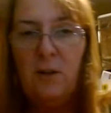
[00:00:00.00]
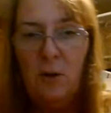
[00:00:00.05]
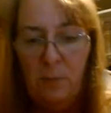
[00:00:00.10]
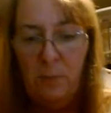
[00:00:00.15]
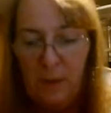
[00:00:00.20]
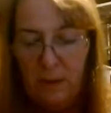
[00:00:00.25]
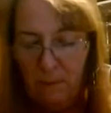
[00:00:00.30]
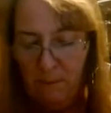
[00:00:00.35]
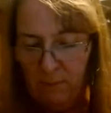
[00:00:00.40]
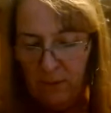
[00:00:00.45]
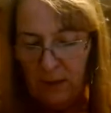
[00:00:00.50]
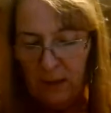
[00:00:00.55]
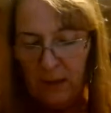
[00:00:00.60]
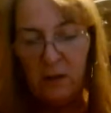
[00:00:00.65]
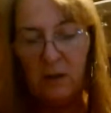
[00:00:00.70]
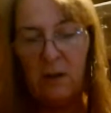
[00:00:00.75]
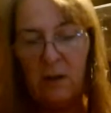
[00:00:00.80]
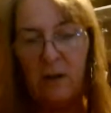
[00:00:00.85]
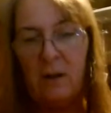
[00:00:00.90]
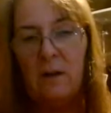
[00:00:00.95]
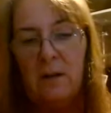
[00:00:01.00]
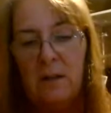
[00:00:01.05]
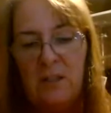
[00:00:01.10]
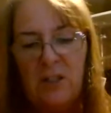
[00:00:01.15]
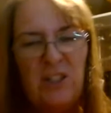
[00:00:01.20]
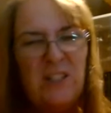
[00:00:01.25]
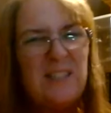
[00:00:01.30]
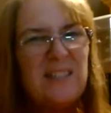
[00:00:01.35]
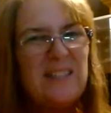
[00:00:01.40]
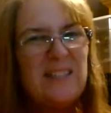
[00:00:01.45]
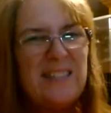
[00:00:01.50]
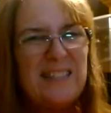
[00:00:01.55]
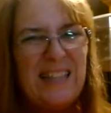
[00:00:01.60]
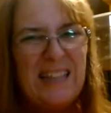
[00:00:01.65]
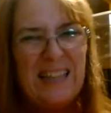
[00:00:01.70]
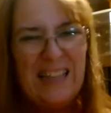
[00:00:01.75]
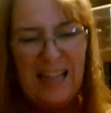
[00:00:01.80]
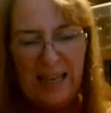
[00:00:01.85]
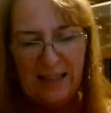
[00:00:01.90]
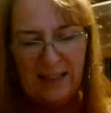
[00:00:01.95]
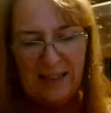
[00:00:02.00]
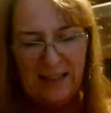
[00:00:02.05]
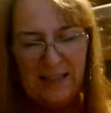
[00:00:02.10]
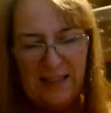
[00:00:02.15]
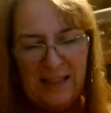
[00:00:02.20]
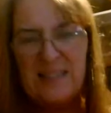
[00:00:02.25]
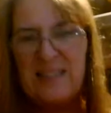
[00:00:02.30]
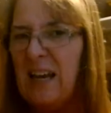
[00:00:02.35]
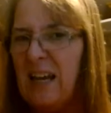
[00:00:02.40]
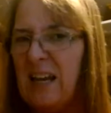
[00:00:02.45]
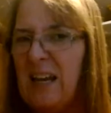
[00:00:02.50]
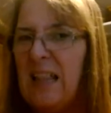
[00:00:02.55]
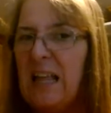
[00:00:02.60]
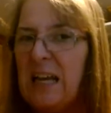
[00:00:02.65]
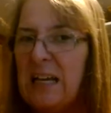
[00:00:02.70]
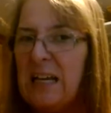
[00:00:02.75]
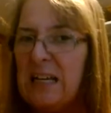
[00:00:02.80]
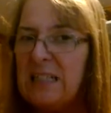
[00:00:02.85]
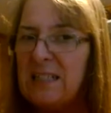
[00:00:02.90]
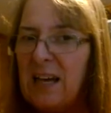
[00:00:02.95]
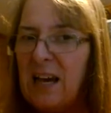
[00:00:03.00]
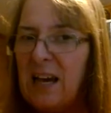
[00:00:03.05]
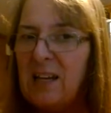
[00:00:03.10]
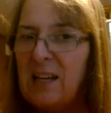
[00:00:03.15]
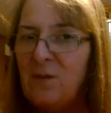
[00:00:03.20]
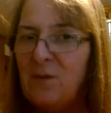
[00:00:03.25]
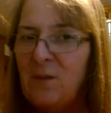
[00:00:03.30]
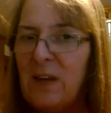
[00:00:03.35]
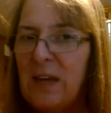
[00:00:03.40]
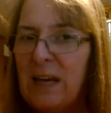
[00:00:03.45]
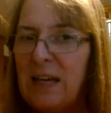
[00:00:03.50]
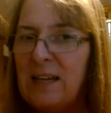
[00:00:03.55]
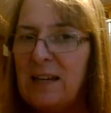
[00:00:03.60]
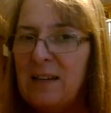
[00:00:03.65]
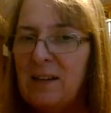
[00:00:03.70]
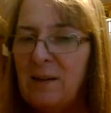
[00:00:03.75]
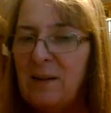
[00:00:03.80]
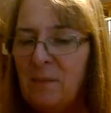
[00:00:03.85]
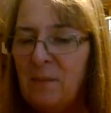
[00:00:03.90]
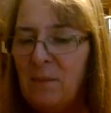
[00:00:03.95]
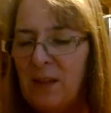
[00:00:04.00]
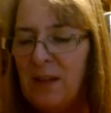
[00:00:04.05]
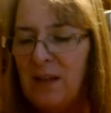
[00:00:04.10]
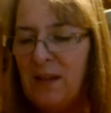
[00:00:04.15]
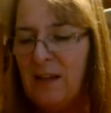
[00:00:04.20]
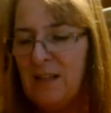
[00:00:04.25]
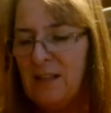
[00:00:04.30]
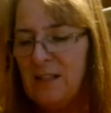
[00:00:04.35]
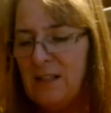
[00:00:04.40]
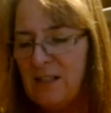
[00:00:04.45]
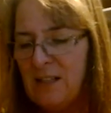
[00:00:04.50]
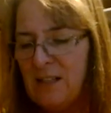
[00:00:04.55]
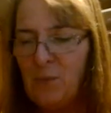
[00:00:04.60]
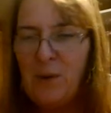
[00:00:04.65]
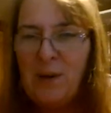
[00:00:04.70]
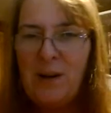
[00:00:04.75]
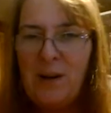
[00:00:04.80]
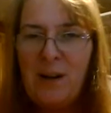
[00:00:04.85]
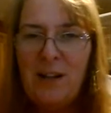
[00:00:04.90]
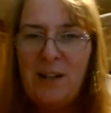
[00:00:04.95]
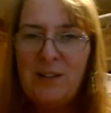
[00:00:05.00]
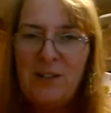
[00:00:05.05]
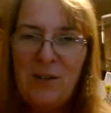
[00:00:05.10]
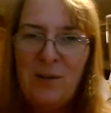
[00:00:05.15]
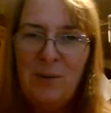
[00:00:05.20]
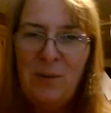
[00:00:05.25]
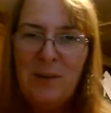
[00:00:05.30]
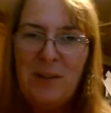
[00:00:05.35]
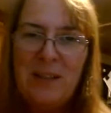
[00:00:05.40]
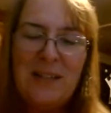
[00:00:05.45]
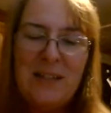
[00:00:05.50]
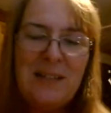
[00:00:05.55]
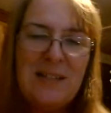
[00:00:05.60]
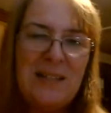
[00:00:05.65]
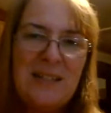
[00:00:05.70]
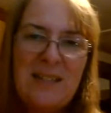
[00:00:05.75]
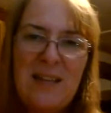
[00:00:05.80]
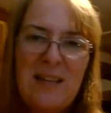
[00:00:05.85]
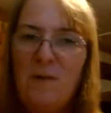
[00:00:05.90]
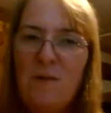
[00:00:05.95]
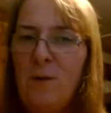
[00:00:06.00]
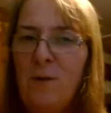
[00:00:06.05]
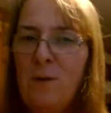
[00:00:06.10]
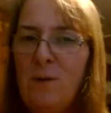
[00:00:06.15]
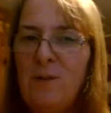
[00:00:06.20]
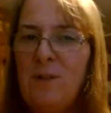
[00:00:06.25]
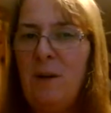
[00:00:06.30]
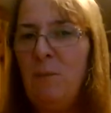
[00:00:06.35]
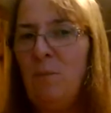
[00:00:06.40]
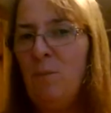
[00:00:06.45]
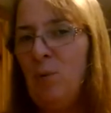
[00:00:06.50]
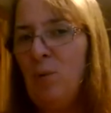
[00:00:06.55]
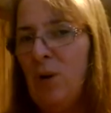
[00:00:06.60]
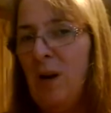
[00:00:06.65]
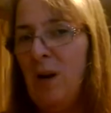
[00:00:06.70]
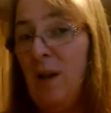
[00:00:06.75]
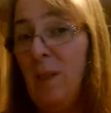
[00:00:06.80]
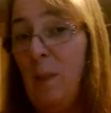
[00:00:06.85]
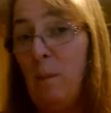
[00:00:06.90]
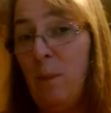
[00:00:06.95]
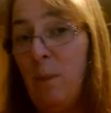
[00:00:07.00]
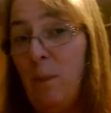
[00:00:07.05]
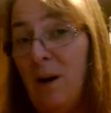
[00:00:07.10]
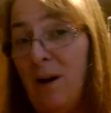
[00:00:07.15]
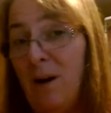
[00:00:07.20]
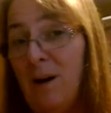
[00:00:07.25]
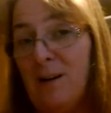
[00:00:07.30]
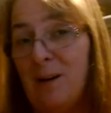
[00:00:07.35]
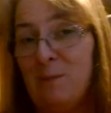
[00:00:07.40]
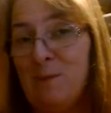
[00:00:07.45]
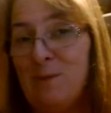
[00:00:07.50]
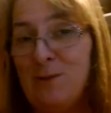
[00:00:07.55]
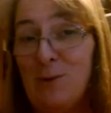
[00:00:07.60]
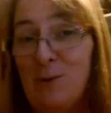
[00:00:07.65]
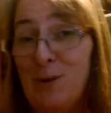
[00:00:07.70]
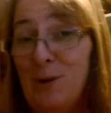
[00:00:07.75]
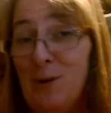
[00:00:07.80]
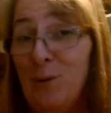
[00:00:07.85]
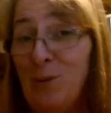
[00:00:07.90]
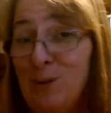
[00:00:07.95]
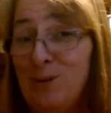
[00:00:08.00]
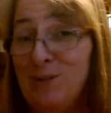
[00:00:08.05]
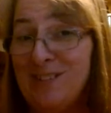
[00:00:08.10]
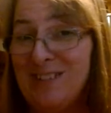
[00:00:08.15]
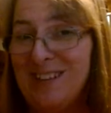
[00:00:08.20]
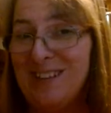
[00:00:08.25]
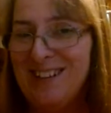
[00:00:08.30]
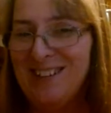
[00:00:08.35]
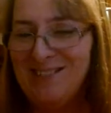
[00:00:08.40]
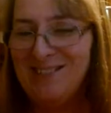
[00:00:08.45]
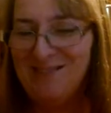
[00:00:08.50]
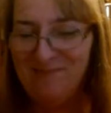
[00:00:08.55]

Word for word: bit bigger, just slightly. It's kind of like a tight fit. So what I'll do with this is I'll fold it up and put it on the bottom so I don't lose it.